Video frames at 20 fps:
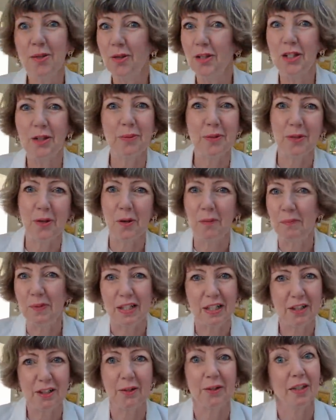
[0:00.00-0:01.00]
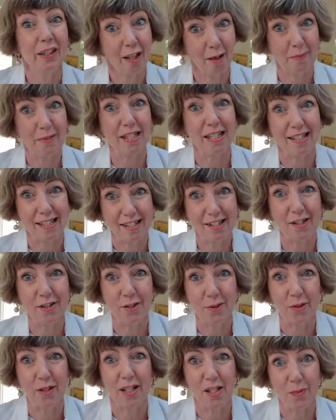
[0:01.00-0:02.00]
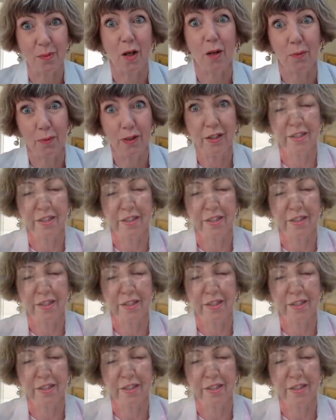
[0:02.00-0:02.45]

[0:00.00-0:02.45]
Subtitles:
know you would all be queuing up to do it as well,